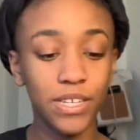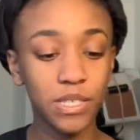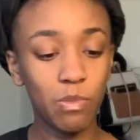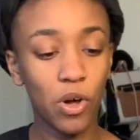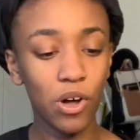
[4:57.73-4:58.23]

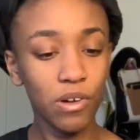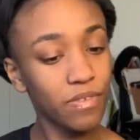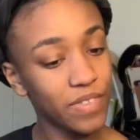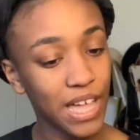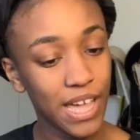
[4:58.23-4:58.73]
small
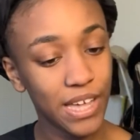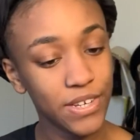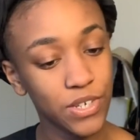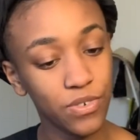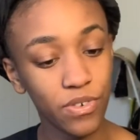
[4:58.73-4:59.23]
flash,
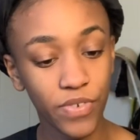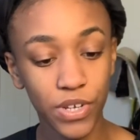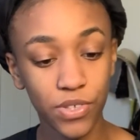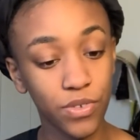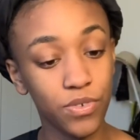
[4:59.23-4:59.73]

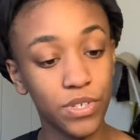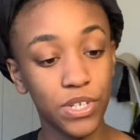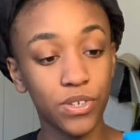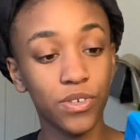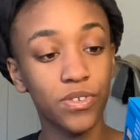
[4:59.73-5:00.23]
universal
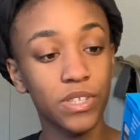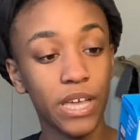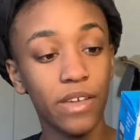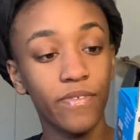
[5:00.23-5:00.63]
digital save